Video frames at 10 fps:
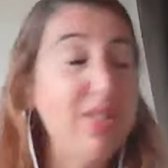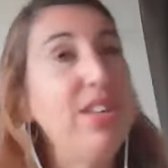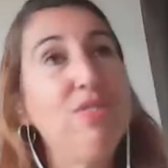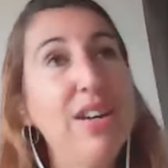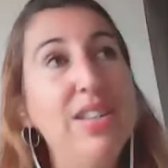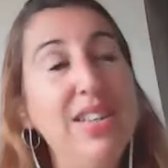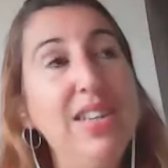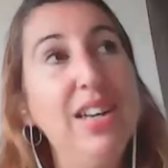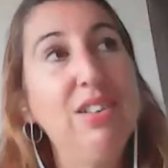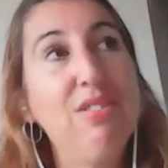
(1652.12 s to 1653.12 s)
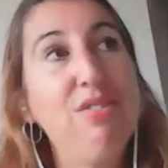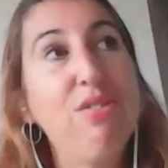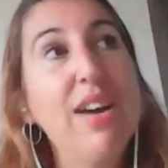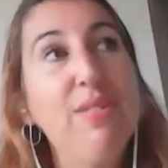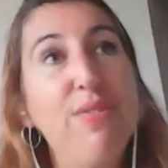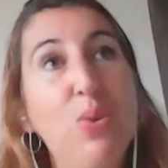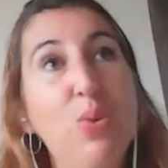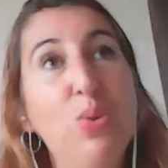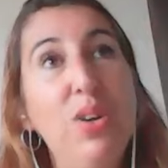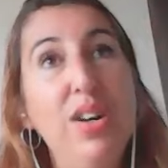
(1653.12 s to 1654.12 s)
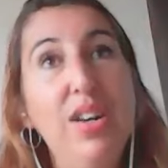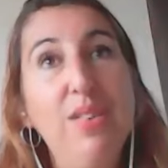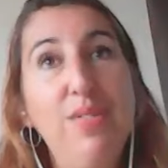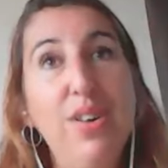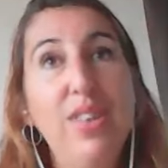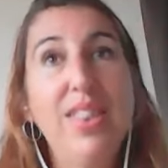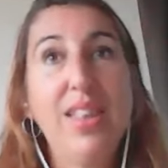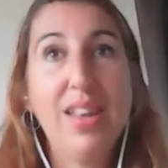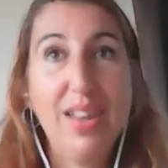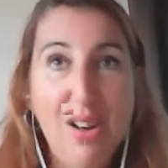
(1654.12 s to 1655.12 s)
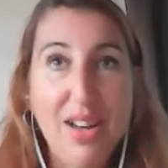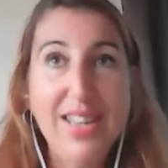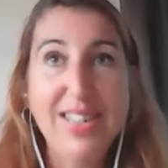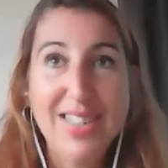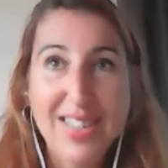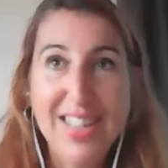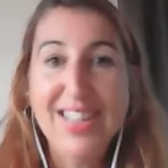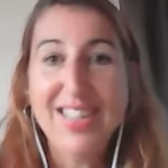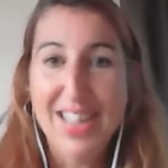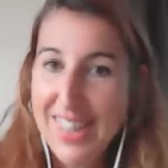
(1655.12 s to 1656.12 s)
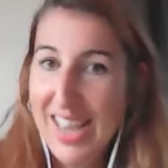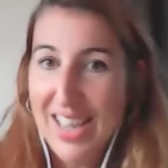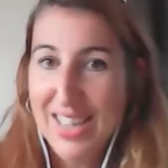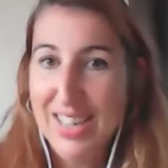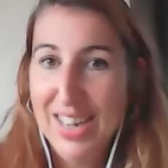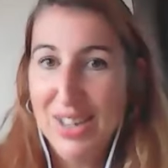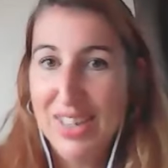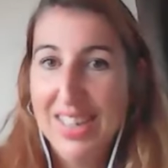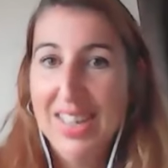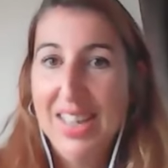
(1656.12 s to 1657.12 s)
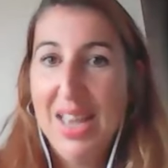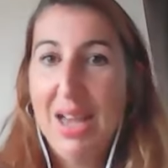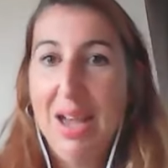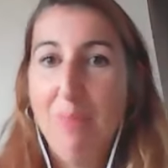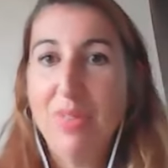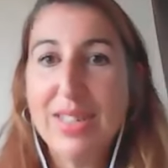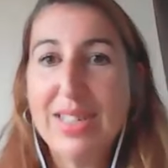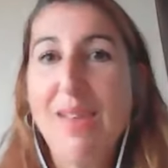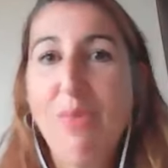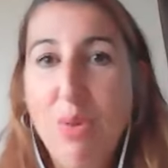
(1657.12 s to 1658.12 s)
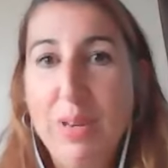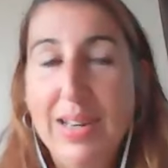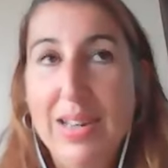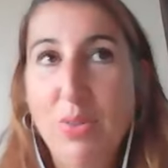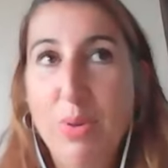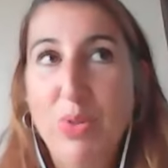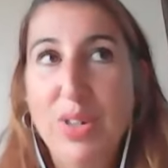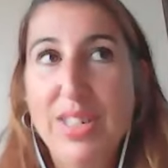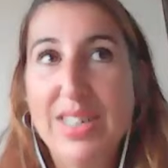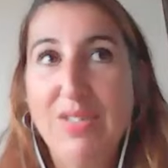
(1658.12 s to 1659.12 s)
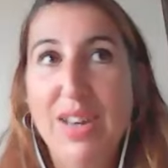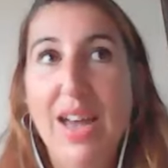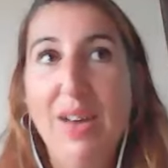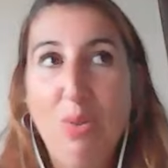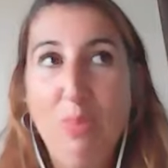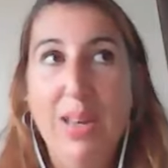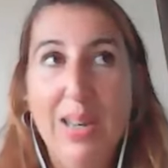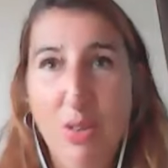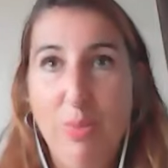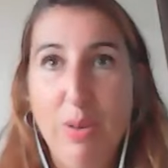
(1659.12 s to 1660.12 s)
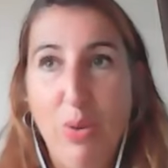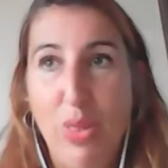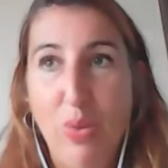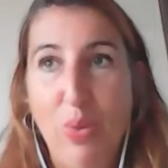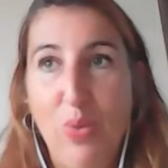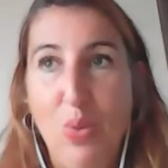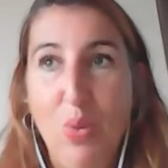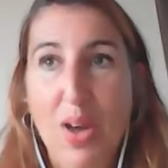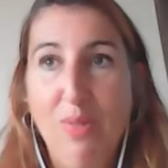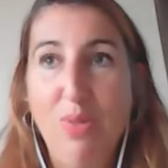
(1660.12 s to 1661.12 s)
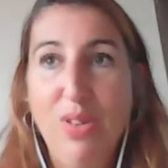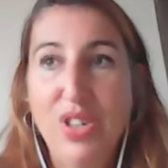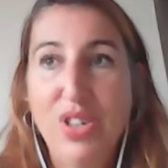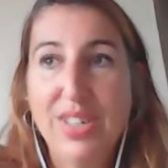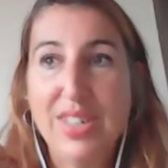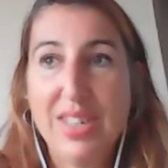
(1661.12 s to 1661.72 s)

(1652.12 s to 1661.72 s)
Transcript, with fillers: yeah. grat- you know, grateful for kind things like that, you know. Um, just everyone being a little bit more considerate, everyone being a little bit more thoughtful, everyone yeah. just